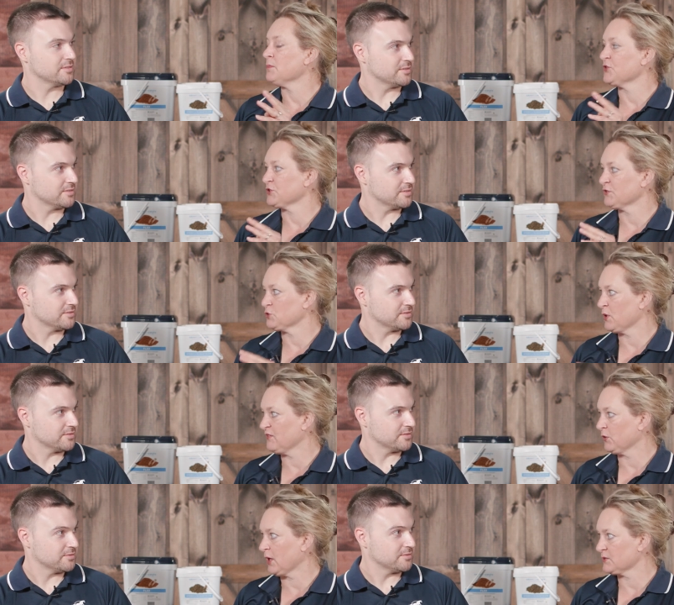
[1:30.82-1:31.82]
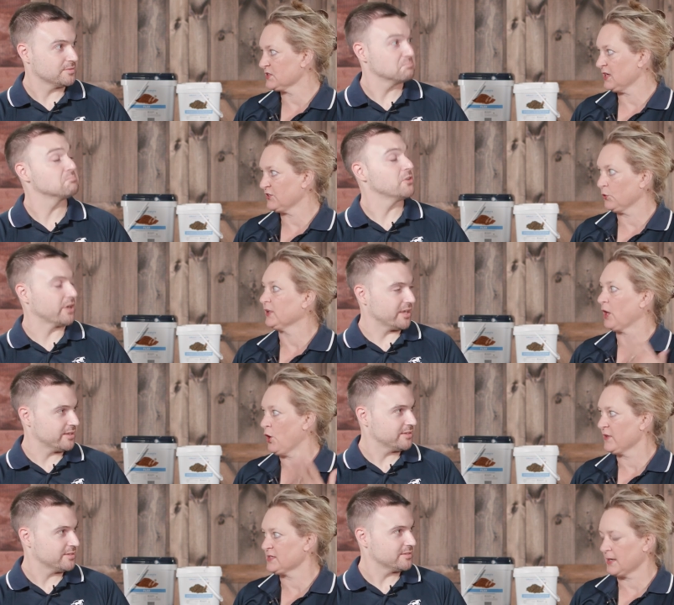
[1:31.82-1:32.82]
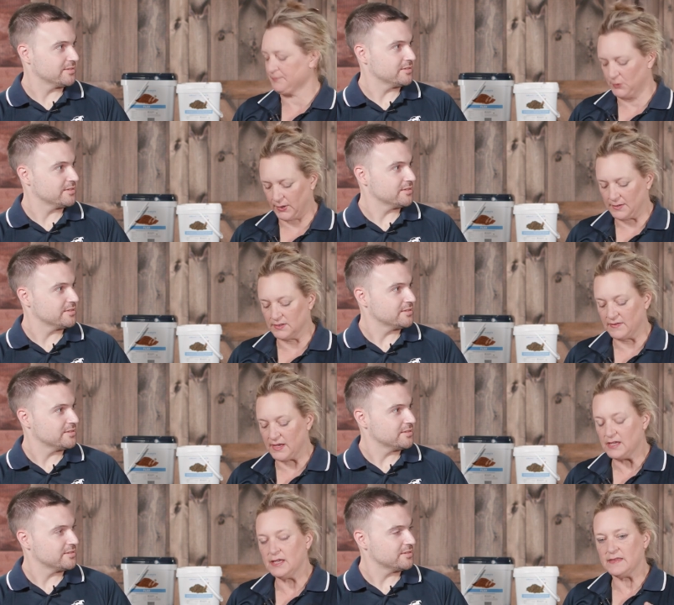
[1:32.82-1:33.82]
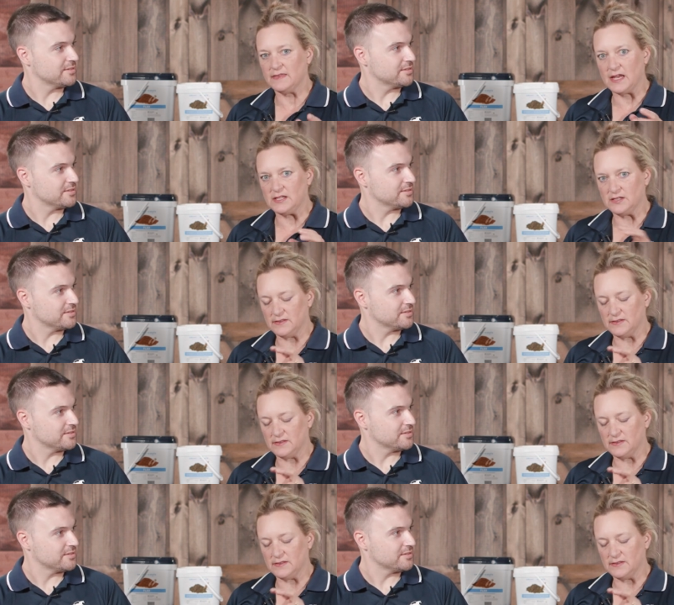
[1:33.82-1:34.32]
Speaker 1: then muzzle for twenty-four hours a day, so okay. all, all the time. Okay, and then they, they,